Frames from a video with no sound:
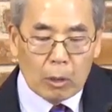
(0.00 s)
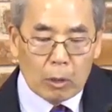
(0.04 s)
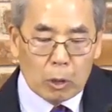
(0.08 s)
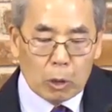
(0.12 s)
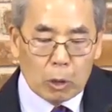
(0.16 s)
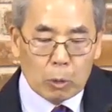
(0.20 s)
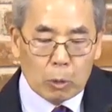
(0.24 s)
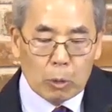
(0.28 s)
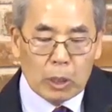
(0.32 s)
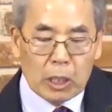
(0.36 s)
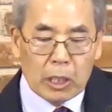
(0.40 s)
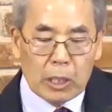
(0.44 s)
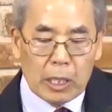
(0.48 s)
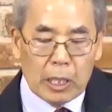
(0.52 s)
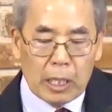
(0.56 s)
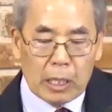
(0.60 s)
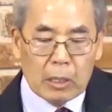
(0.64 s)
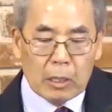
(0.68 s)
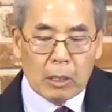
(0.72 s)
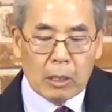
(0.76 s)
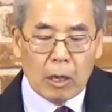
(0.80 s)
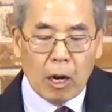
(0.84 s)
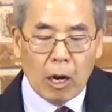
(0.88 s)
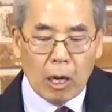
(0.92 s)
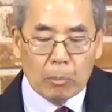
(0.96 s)

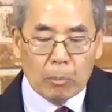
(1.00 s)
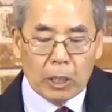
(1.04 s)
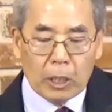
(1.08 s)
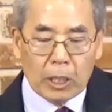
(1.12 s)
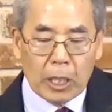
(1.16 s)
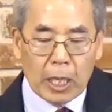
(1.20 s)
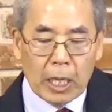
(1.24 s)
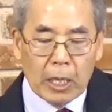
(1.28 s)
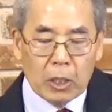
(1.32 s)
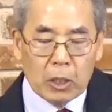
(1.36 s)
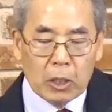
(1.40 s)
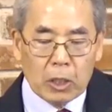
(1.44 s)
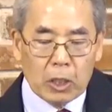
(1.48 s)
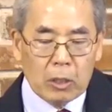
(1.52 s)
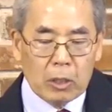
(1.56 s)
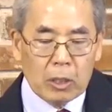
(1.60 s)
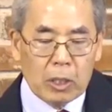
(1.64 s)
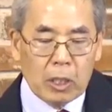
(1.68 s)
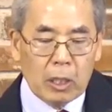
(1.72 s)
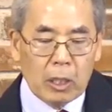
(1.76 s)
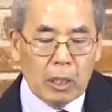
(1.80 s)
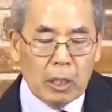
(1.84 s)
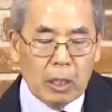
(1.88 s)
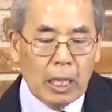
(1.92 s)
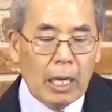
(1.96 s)
treaties obligations
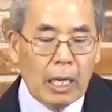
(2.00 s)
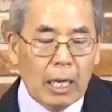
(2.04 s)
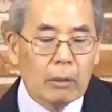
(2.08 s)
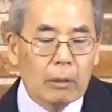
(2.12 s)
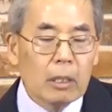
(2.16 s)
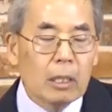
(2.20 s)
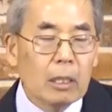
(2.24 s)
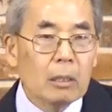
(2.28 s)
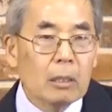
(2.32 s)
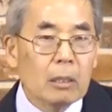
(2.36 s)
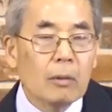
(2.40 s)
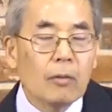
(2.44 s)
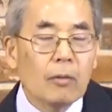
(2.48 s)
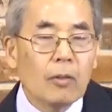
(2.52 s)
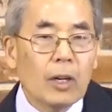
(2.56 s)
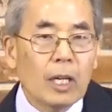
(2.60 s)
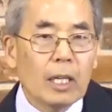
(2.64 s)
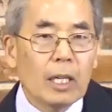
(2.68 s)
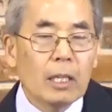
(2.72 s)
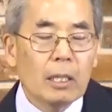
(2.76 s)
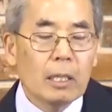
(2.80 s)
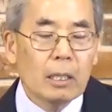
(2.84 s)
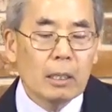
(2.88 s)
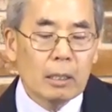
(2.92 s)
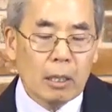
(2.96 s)
and allowed
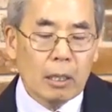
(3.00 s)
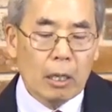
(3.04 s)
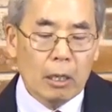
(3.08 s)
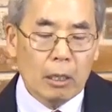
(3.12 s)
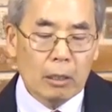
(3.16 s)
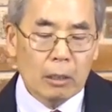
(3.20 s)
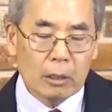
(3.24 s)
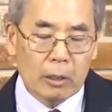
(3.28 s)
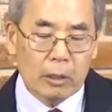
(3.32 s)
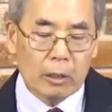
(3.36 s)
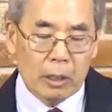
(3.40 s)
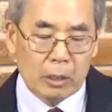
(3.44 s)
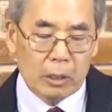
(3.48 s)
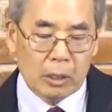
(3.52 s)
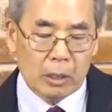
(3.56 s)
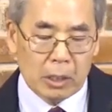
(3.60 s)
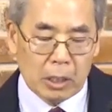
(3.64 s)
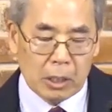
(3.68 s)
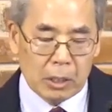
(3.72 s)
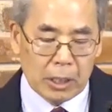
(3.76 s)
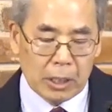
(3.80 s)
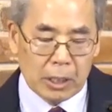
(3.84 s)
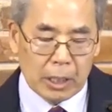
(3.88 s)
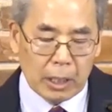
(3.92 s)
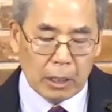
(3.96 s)
uninvited colonists
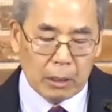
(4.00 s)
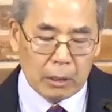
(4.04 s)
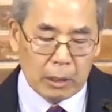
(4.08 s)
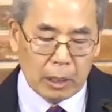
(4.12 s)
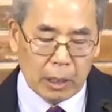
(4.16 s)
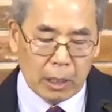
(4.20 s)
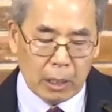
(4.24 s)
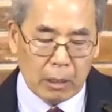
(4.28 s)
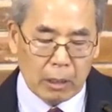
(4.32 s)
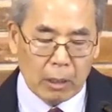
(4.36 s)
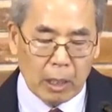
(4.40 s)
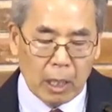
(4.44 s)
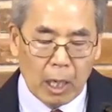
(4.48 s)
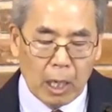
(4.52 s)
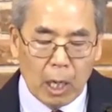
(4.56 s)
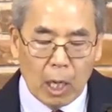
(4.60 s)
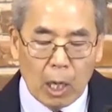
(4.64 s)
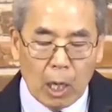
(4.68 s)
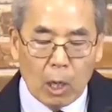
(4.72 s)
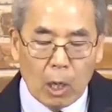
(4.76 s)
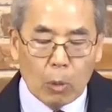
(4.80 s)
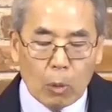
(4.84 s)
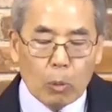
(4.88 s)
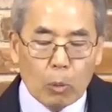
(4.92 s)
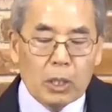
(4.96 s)
to settle here.
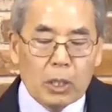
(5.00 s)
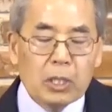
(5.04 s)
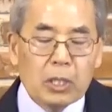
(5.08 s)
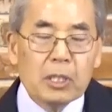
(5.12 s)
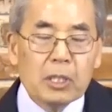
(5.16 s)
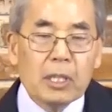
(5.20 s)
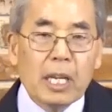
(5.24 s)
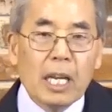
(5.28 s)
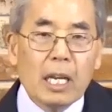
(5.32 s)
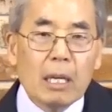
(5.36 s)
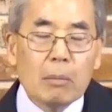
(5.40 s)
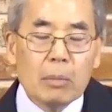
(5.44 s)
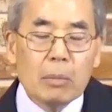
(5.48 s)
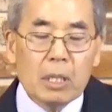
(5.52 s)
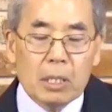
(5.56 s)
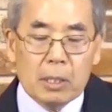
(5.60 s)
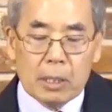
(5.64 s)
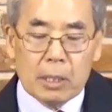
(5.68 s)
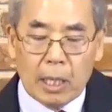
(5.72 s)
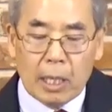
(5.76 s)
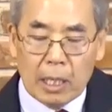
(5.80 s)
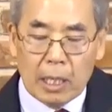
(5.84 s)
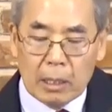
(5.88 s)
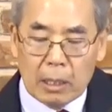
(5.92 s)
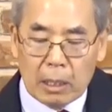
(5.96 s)
We stand
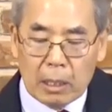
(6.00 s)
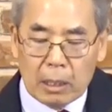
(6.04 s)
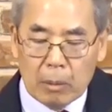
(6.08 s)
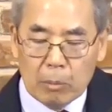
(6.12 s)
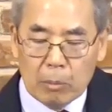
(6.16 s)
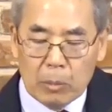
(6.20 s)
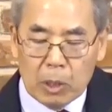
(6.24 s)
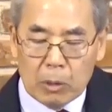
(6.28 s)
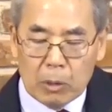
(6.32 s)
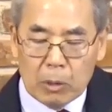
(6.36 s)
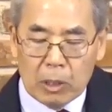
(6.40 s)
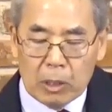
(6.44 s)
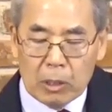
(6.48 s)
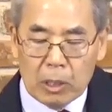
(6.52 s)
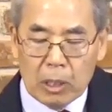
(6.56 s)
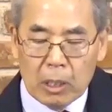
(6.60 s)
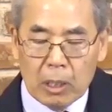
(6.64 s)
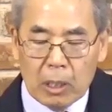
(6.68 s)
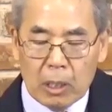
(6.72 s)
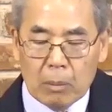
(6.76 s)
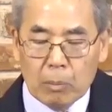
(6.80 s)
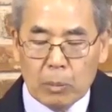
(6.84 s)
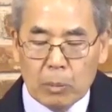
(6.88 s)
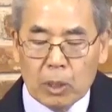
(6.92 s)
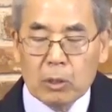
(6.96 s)
beside the community of
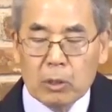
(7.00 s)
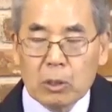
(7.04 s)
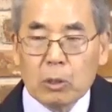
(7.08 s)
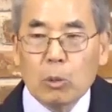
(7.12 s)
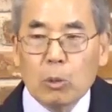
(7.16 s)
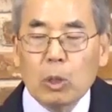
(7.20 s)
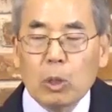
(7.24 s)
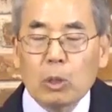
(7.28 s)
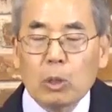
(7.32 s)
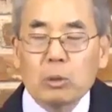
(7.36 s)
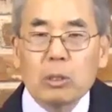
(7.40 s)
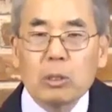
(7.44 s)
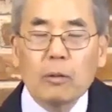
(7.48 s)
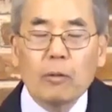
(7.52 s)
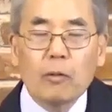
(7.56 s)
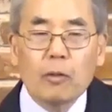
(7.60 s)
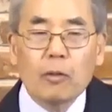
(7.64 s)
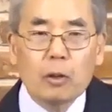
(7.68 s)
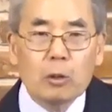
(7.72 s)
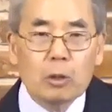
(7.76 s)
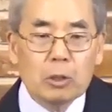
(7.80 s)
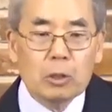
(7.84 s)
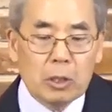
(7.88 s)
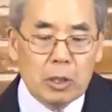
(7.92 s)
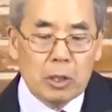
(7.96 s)
the P'squosa
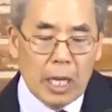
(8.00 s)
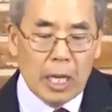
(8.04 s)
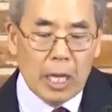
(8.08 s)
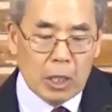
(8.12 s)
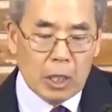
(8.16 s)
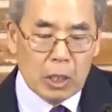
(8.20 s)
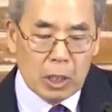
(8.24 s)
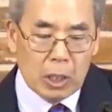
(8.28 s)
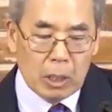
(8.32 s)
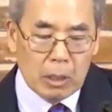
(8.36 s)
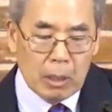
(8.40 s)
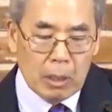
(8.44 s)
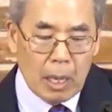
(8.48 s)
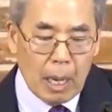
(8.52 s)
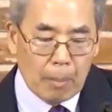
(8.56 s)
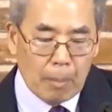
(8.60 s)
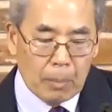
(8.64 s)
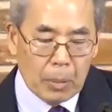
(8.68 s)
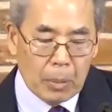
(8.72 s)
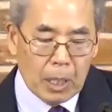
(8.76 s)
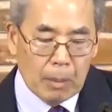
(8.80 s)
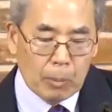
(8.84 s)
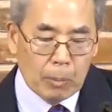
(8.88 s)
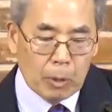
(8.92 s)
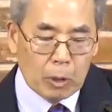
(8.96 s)
First Nation
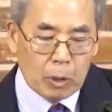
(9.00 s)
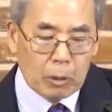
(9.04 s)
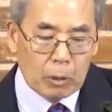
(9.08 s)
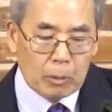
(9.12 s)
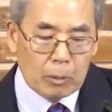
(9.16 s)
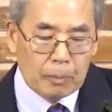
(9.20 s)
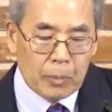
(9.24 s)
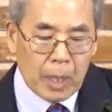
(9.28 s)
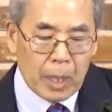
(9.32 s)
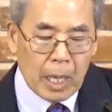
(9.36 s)
people